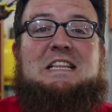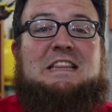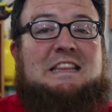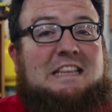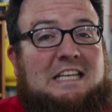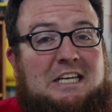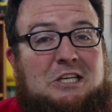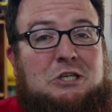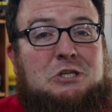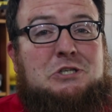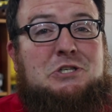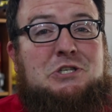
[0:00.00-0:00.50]

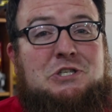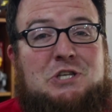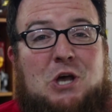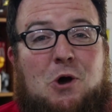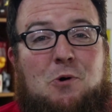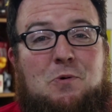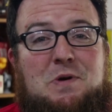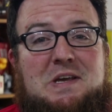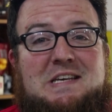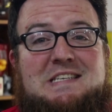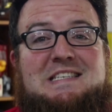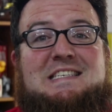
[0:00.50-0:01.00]
Lil
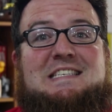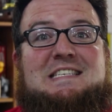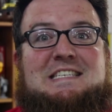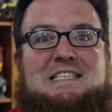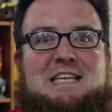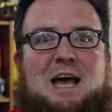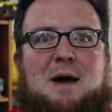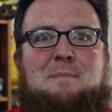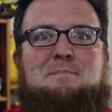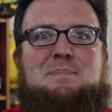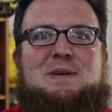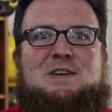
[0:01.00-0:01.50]
Zoe's
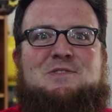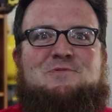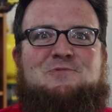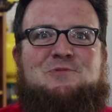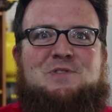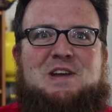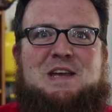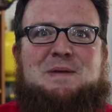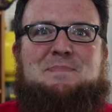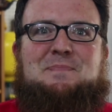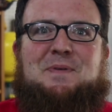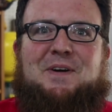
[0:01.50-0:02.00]
Zombie
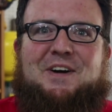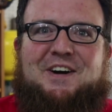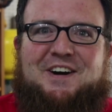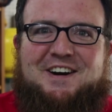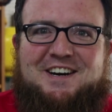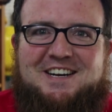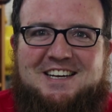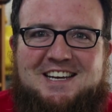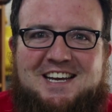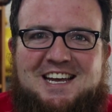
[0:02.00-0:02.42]
Reaper.